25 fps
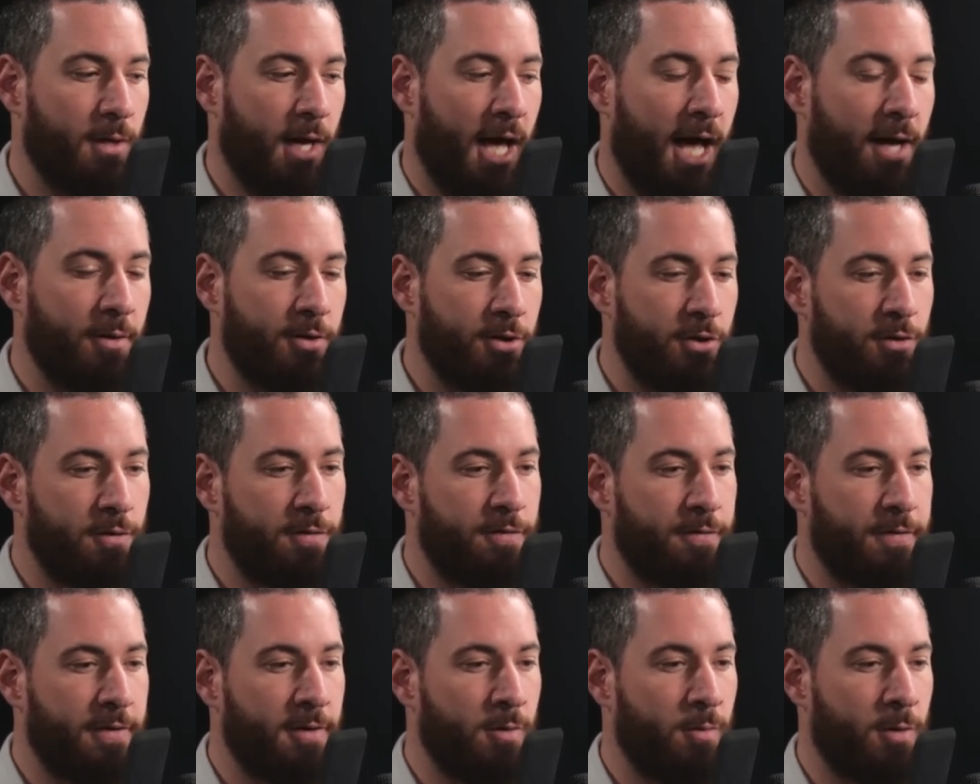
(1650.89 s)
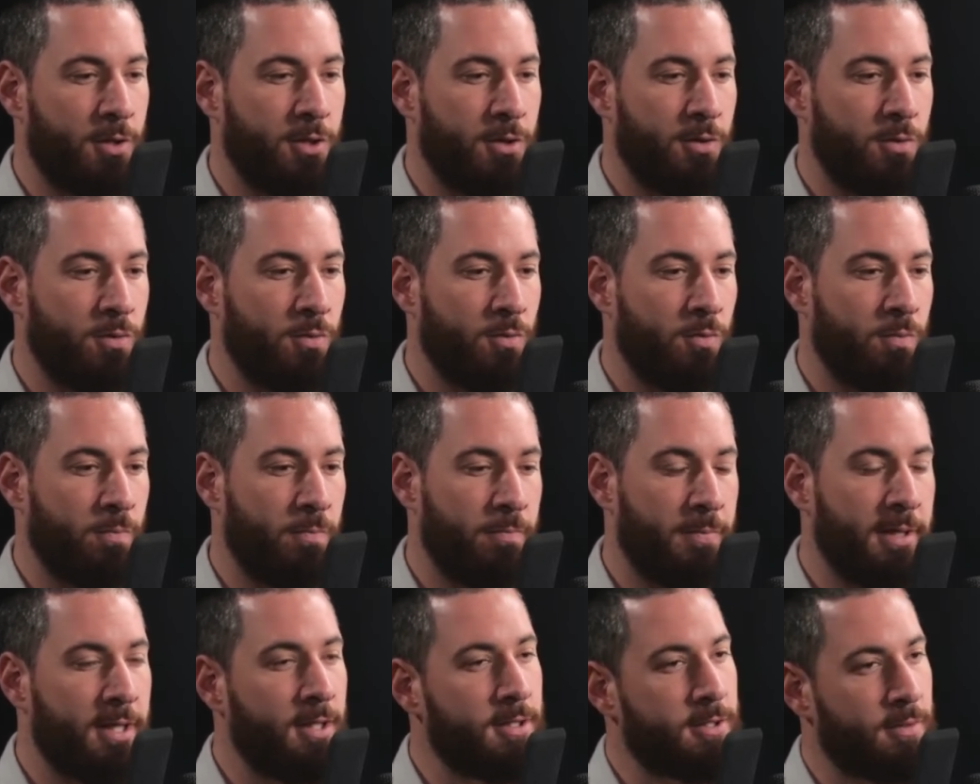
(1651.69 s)
How do you feel when you
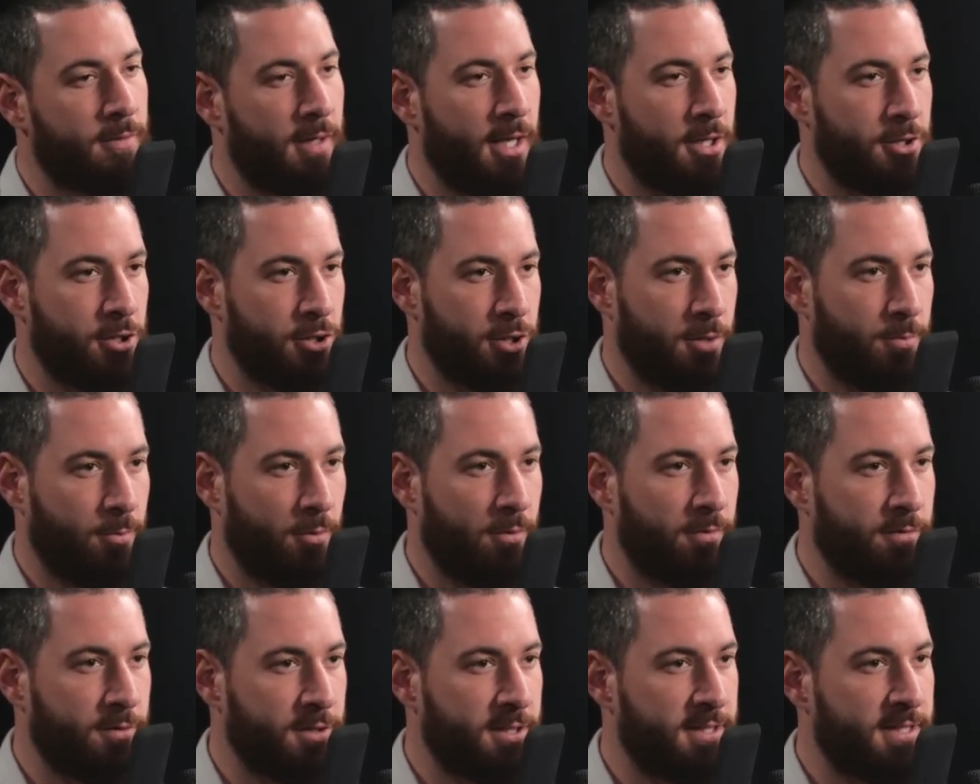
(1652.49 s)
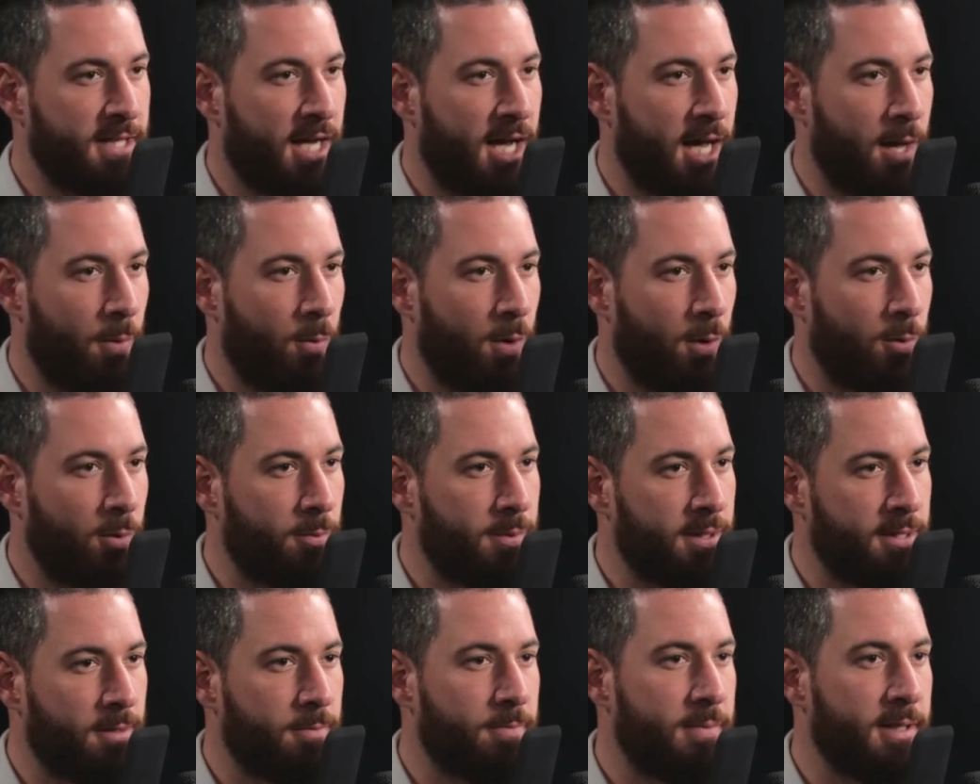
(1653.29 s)
build a relationship over time? What will
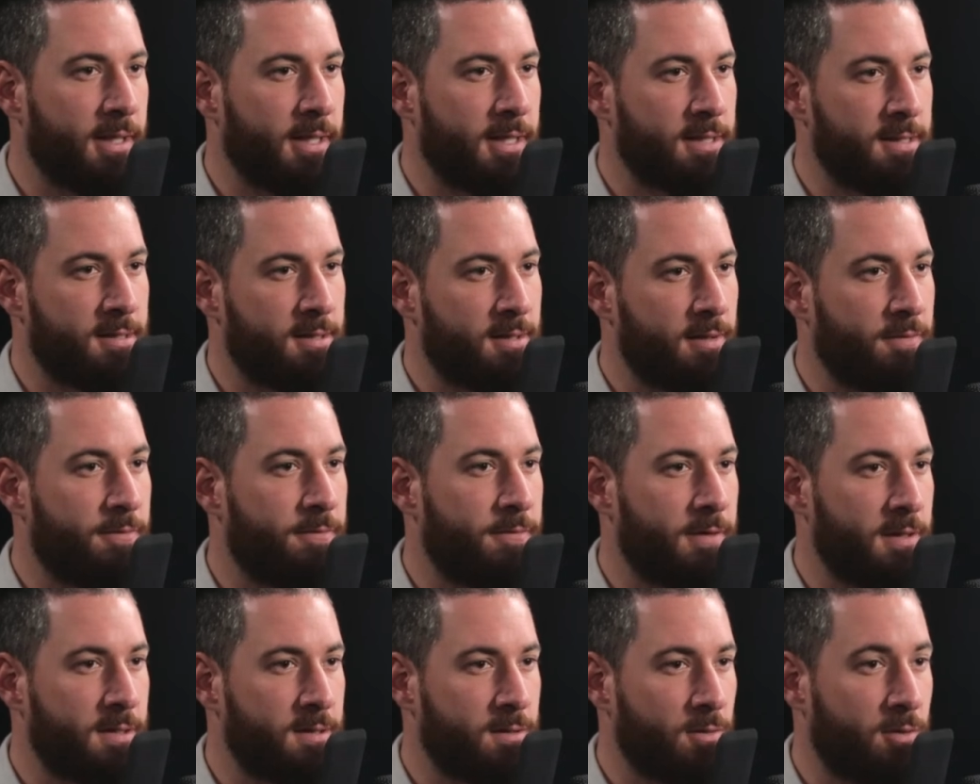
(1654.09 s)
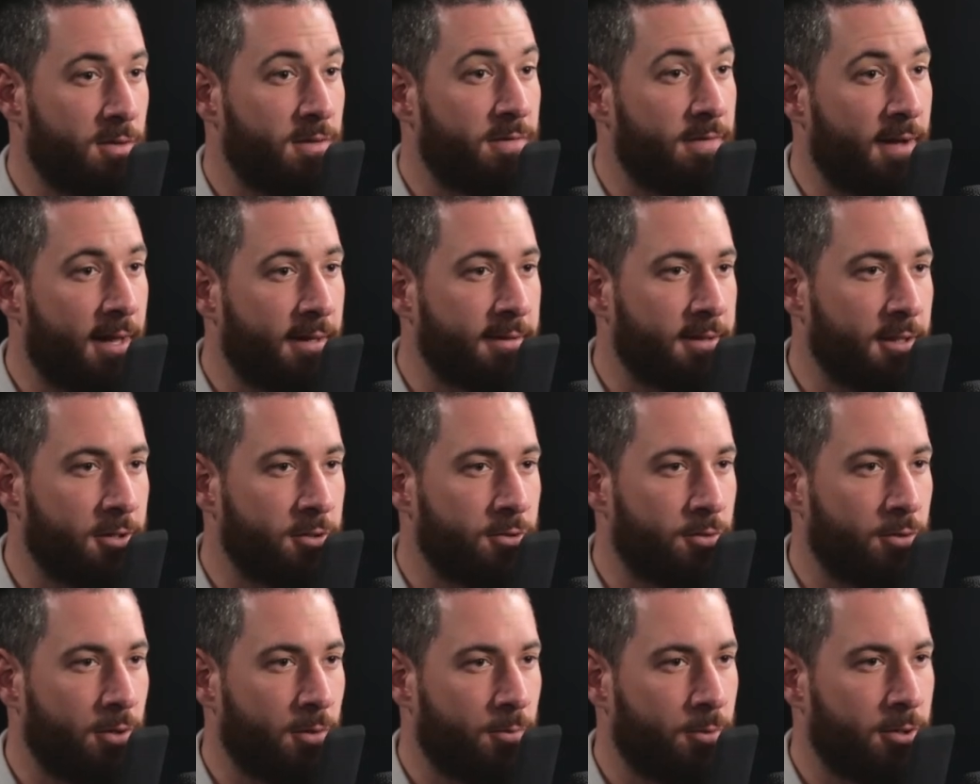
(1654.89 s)
be the biggest difference or
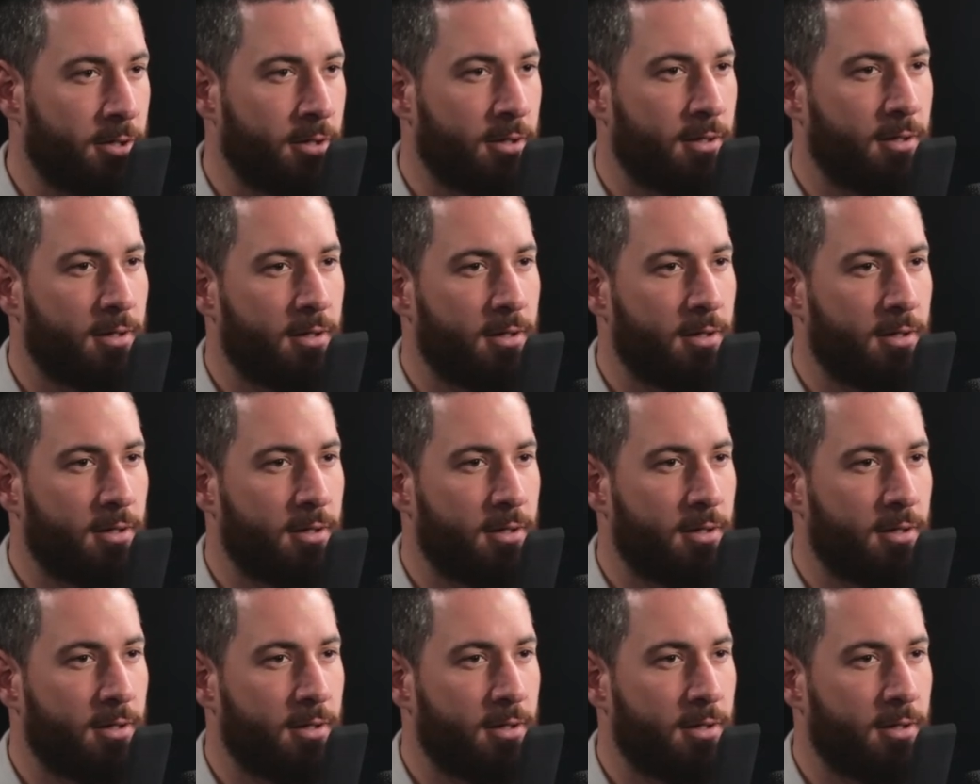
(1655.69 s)
advantage to your work?